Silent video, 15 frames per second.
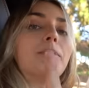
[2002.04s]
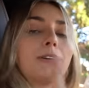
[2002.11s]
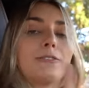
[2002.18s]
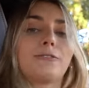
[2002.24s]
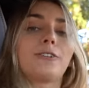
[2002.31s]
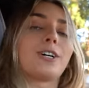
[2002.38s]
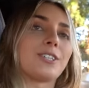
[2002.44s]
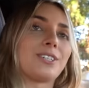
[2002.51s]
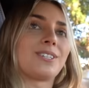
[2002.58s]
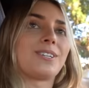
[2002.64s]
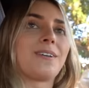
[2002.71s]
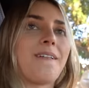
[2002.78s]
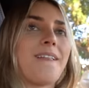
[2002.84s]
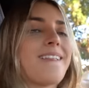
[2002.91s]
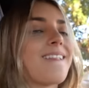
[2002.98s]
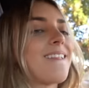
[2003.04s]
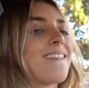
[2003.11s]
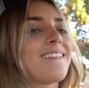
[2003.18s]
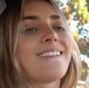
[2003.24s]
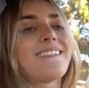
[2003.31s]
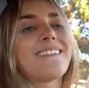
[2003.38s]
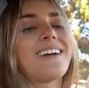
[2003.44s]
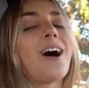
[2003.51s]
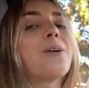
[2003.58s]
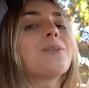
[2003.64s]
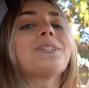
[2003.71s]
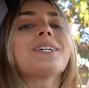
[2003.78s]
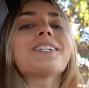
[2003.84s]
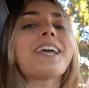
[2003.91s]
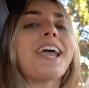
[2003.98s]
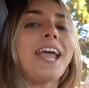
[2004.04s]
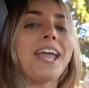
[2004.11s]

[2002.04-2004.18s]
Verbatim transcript: But first, I'll take